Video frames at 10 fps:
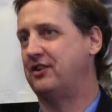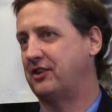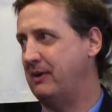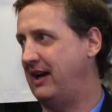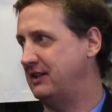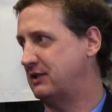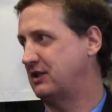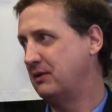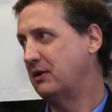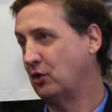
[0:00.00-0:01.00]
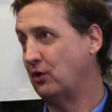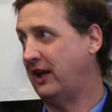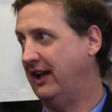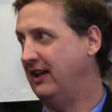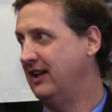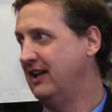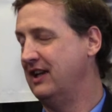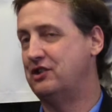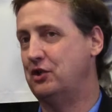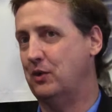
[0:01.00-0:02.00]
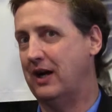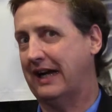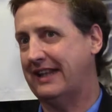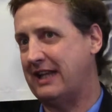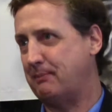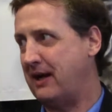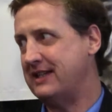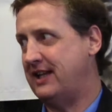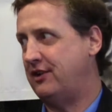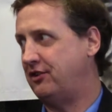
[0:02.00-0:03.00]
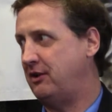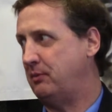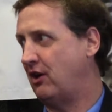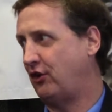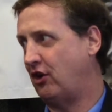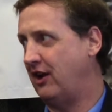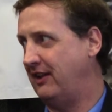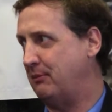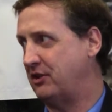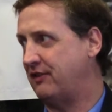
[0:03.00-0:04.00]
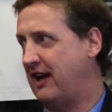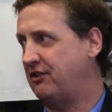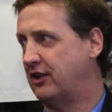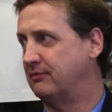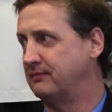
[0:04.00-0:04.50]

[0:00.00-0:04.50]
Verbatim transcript: somebody's toolkit to uh, get that bystander C P R started that much faster.